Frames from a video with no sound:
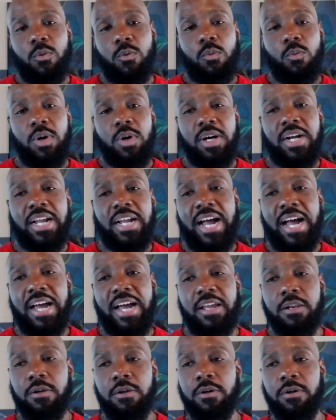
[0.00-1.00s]
What
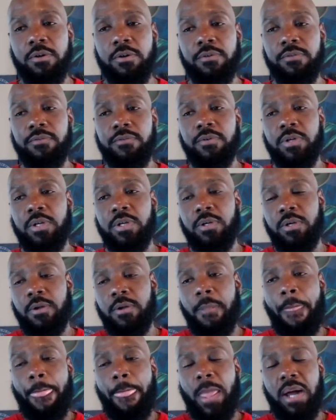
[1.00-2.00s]
kind of
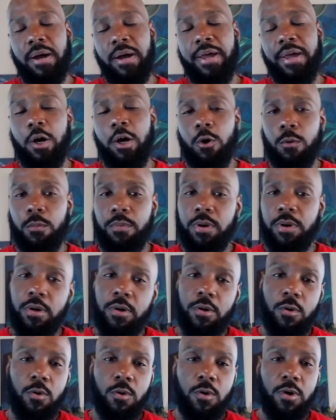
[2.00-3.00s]
uh, help
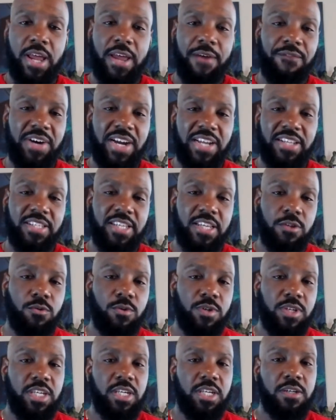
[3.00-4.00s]
or advice can
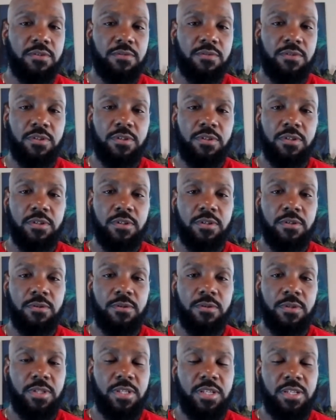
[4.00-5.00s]
you give to
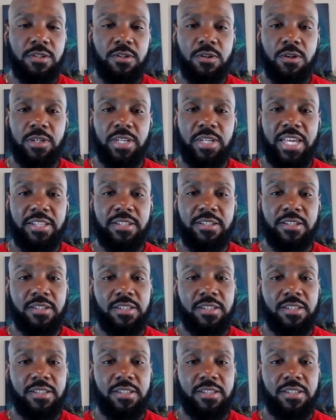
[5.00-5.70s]
these young ladies?